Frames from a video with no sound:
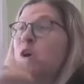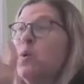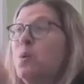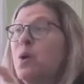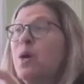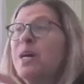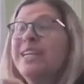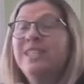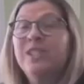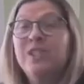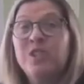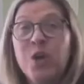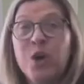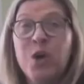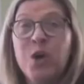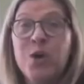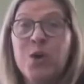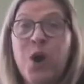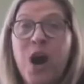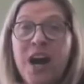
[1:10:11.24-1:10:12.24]
Well, and
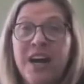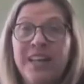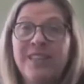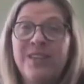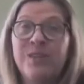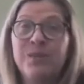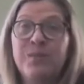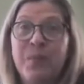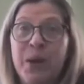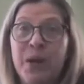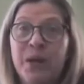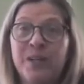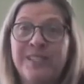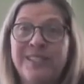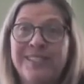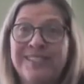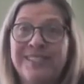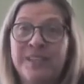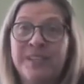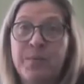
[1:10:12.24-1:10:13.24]
so on the
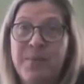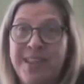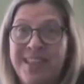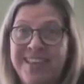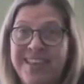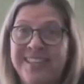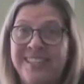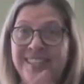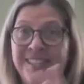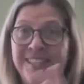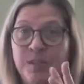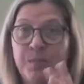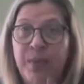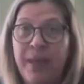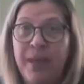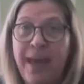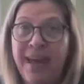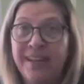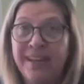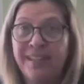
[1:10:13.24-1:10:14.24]
Parks Committee is
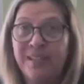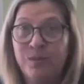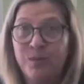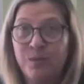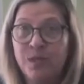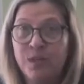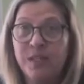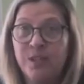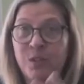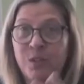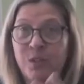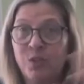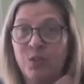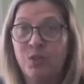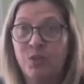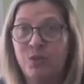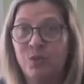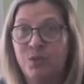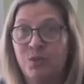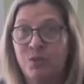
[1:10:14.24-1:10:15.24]
Patty DeForest,
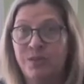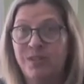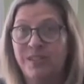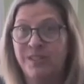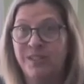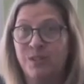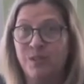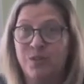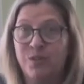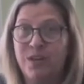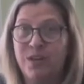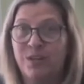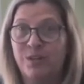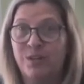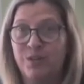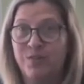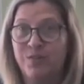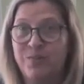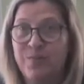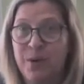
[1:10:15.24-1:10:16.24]
who is the
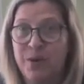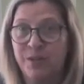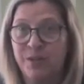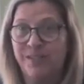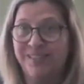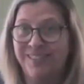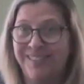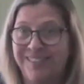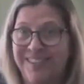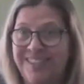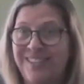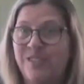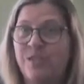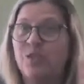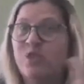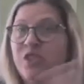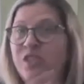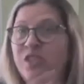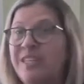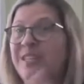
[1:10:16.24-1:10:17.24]
director of Parks in Clayton.
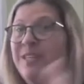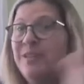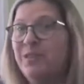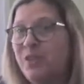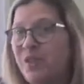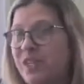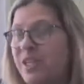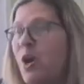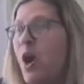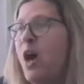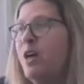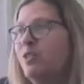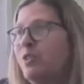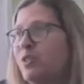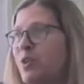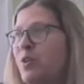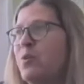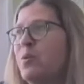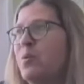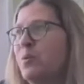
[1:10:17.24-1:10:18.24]
So she
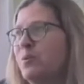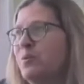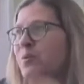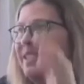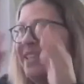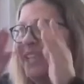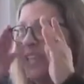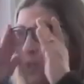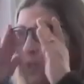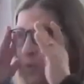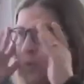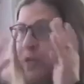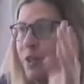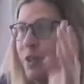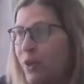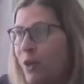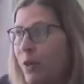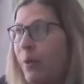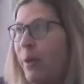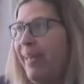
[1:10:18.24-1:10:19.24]
also was like, you
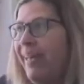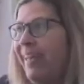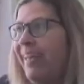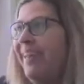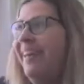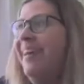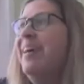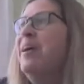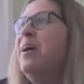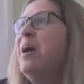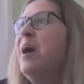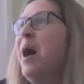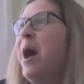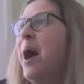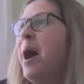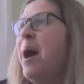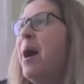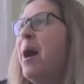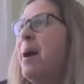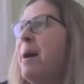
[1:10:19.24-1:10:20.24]
can do it.
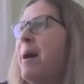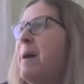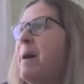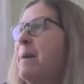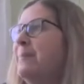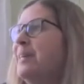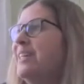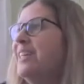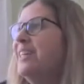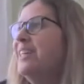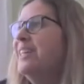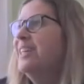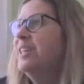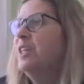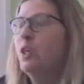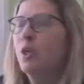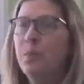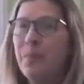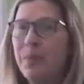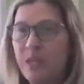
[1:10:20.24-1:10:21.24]

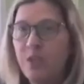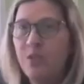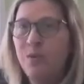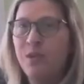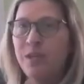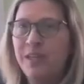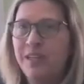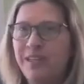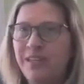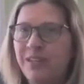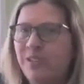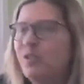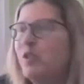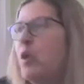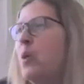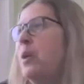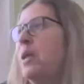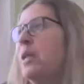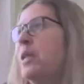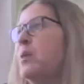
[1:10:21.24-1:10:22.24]
You know, I'm like, you can.
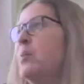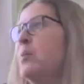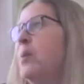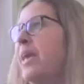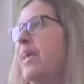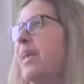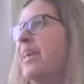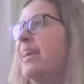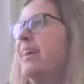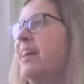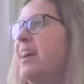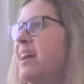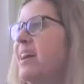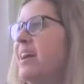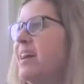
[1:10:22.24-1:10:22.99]
So anyway,